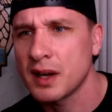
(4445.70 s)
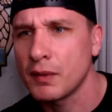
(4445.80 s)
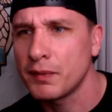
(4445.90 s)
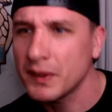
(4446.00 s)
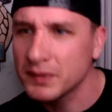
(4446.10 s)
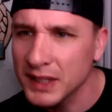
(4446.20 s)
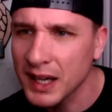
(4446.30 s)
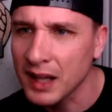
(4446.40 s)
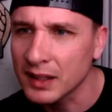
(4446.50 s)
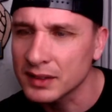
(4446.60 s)
fifty
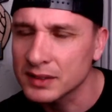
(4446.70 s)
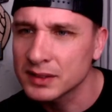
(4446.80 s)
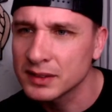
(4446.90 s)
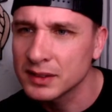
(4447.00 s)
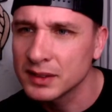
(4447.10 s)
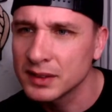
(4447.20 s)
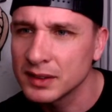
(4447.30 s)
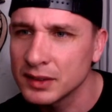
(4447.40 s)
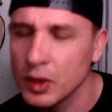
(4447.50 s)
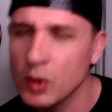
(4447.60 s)
dollars.
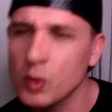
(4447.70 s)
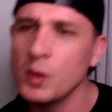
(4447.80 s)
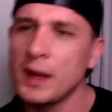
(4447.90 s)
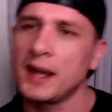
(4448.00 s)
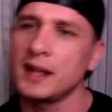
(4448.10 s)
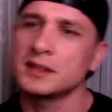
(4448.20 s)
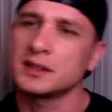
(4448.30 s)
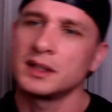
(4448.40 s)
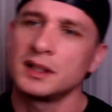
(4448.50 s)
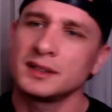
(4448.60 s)
No ways.
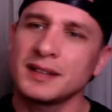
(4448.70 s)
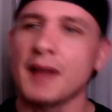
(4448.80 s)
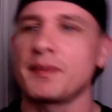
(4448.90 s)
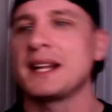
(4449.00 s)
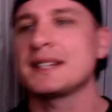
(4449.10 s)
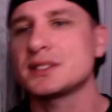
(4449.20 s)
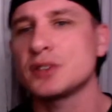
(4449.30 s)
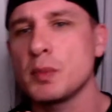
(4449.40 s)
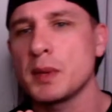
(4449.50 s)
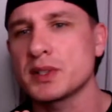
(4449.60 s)
Taffy, that's
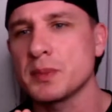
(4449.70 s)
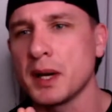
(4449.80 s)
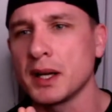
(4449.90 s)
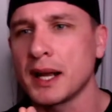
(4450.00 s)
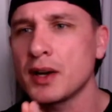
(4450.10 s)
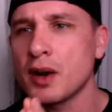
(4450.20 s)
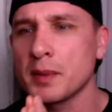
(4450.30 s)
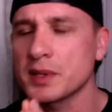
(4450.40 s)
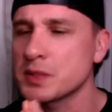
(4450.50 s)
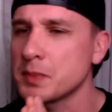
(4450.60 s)
so much money. I know how
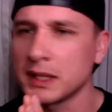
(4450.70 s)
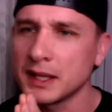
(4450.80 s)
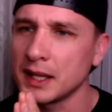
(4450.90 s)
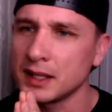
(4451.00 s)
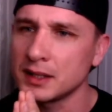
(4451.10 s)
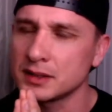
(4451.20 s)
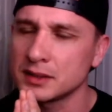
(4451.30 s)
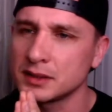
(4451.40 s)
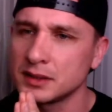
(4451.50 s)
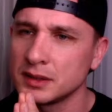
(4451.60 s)
much money that is.
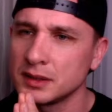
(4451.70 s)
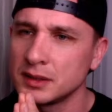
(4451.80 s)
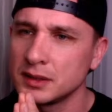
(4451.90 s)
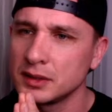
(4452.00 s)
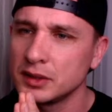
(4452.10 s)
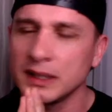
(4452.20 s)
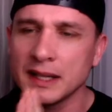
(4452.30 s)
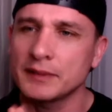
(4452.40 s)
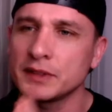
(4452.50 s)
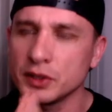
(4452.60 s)
You didn't
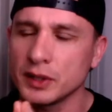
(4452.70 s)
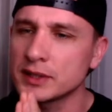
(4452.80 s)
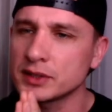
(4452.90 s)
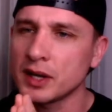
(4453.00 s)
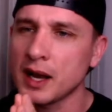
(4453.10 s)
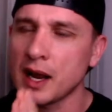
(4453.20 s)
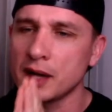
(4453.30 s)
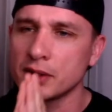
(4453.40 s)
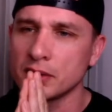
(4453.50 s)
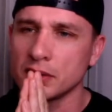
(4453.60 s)
have to do that, sir.
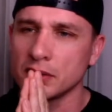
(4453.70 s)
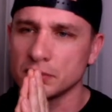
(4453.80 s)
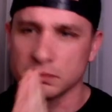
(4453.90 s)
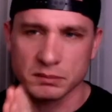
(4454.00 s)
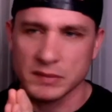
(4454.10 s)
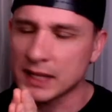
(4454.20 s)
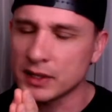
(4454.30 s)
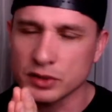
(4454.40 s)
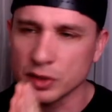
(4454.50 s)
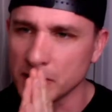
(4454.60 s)
I thank
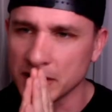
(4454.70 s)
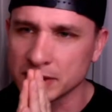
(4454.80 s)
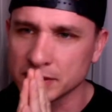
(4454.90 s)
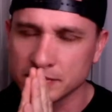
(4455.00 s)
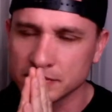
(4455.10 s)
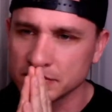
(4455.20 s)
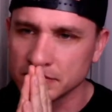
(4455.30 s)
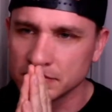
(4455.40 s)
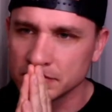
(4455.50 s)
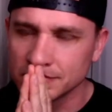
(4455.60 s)
you so much.
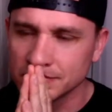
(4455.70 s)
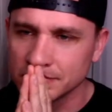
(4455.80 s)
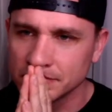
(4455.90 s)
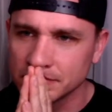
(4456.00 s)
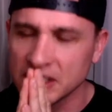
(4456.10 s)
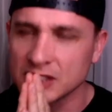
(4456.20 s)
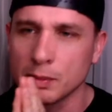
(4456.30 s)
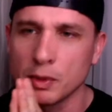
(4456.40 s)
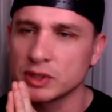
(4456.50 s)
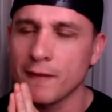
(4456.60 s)
That's the
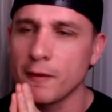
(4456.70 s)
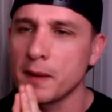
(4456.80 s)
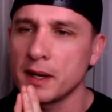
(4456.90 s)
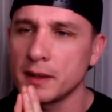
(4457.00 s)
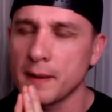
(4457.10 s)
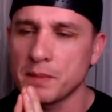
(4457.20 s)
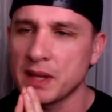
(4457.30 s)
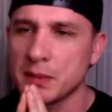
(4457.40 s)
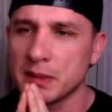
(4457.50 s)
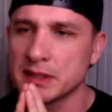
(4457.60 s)
most everybody
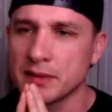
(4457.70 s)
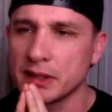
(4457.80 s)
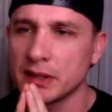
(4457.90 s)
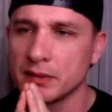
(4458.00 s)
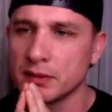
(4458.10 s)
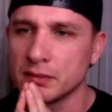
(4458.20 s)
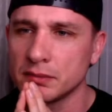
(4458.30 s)
anybody's ever given.